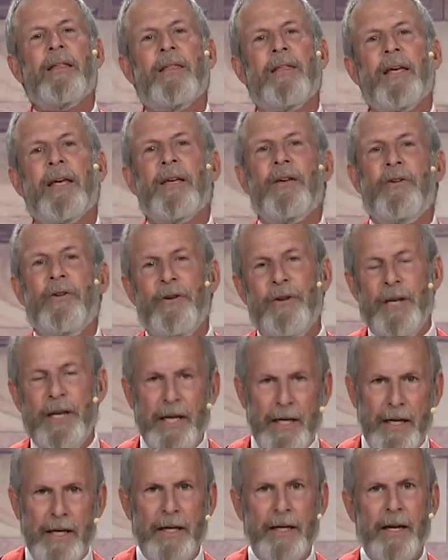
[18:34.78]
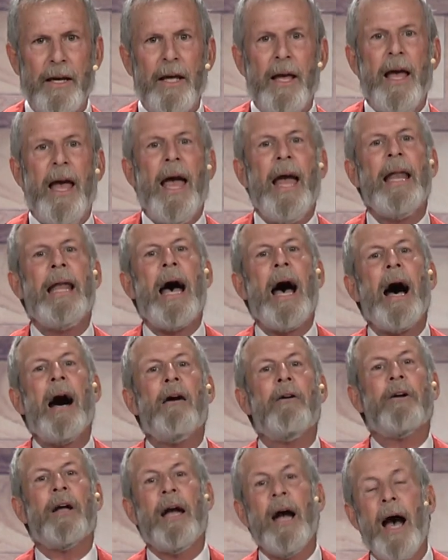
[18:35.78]
that you need, and
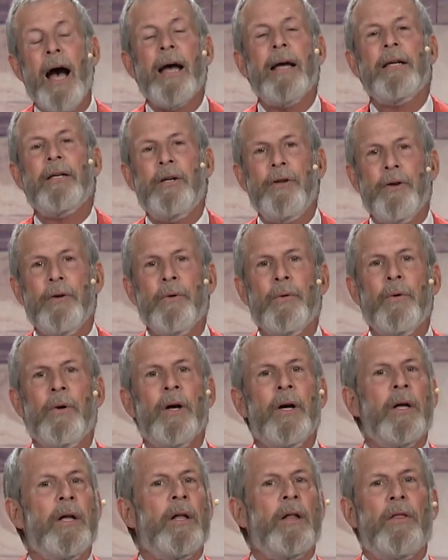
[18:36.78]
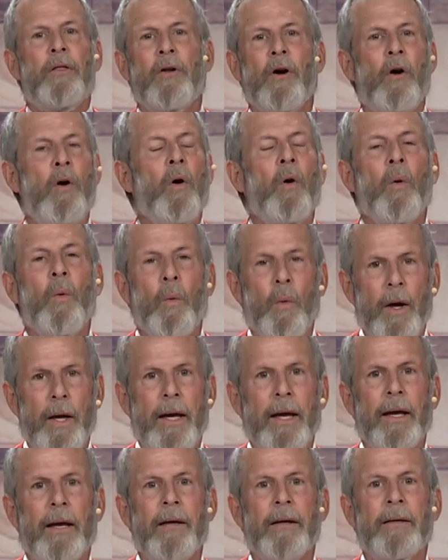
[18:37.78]
I'll guide you the whole
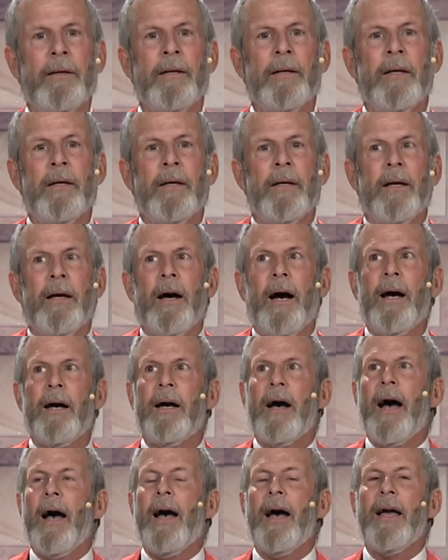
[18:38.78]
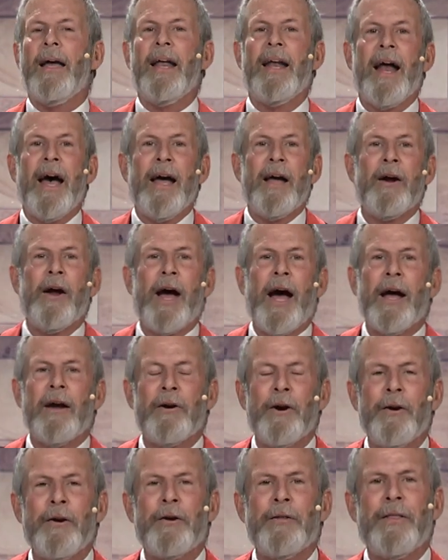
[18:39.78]
way. And I
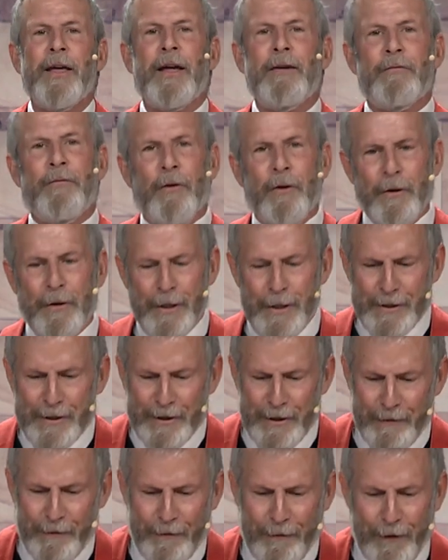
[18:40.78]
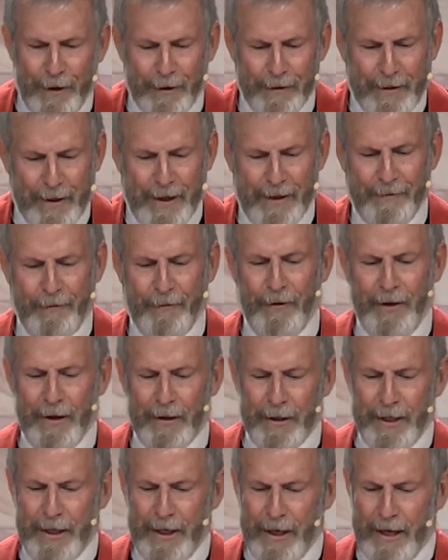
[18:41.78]
heard that voice and felt that
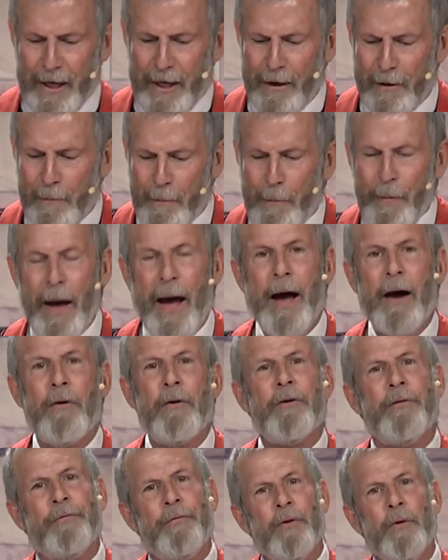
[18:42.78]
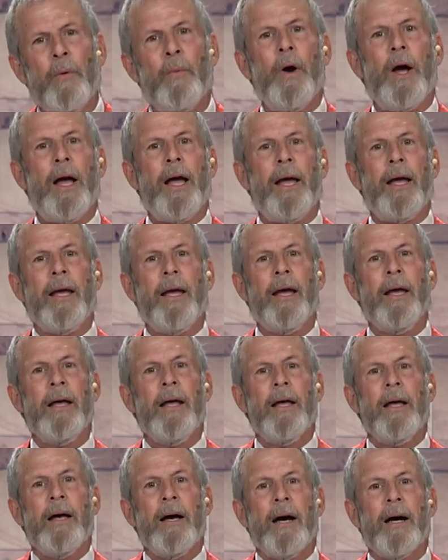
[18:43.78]
feeling in a powerful way.
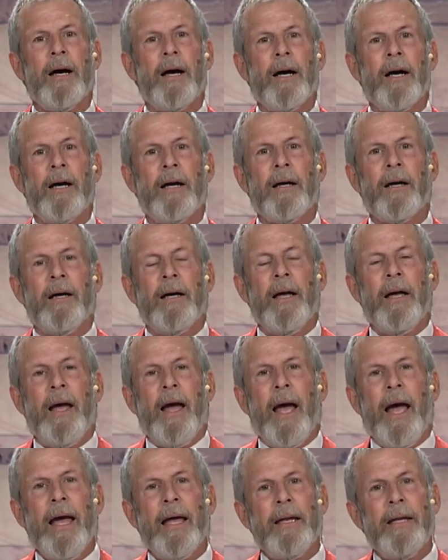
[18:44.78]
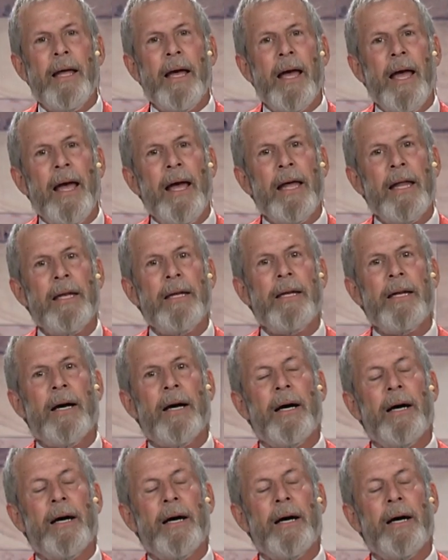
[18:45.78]
And